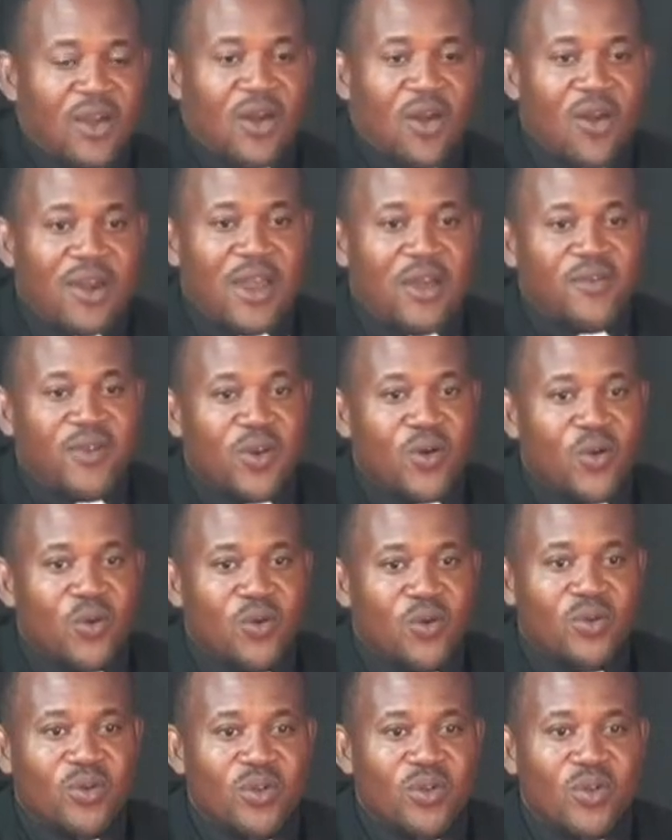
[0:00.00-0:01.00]
corner of the road.
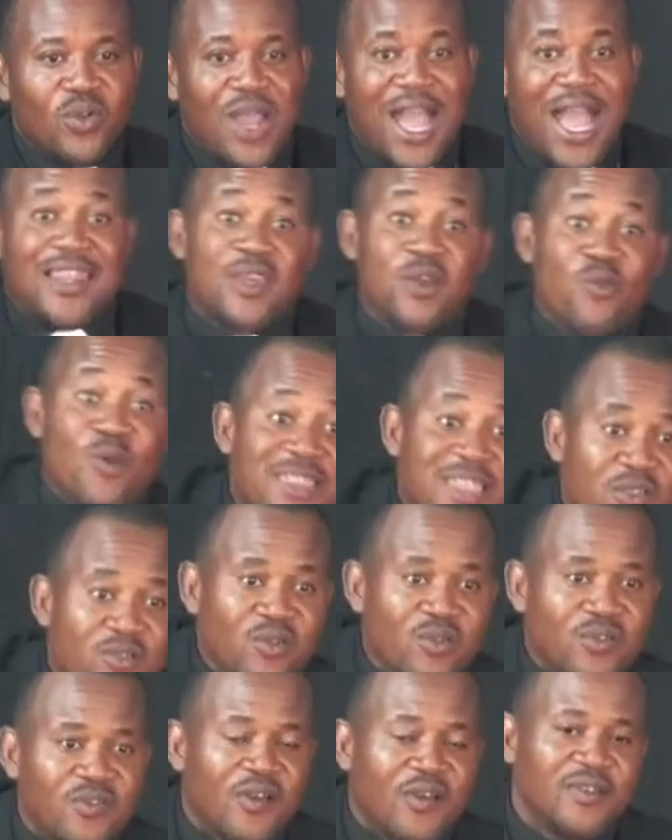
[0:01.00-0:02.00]
As he wanted to
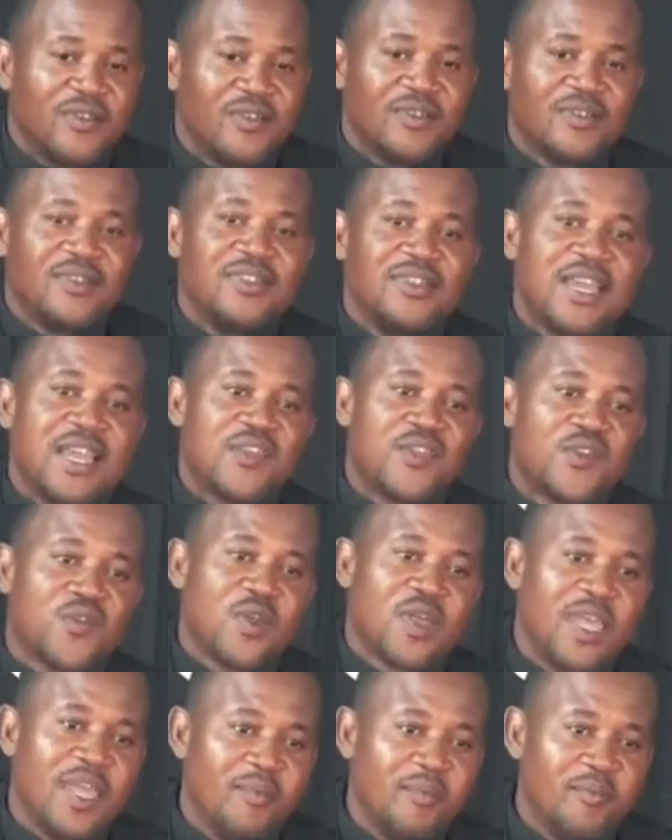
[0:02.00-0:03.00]
turn, yes,
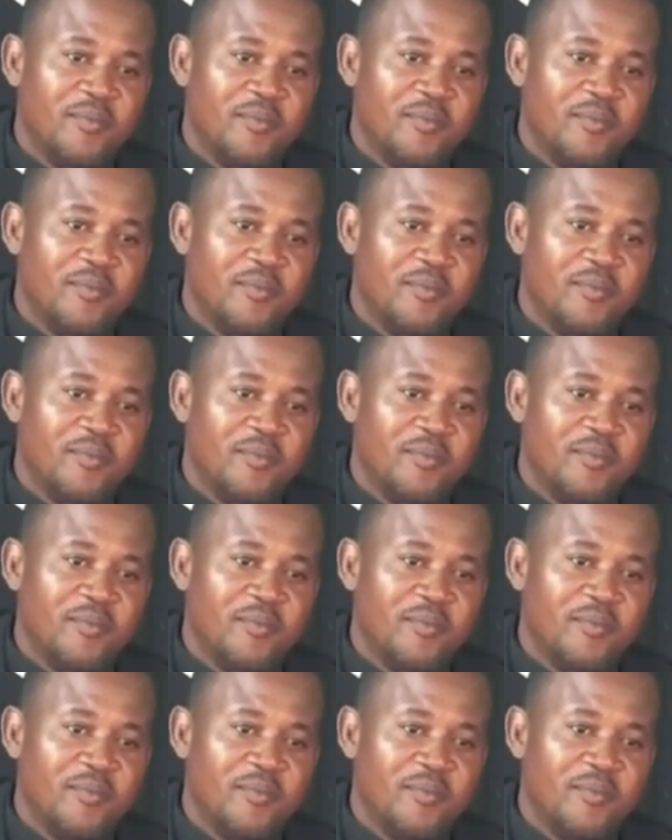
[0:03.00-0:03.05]
came.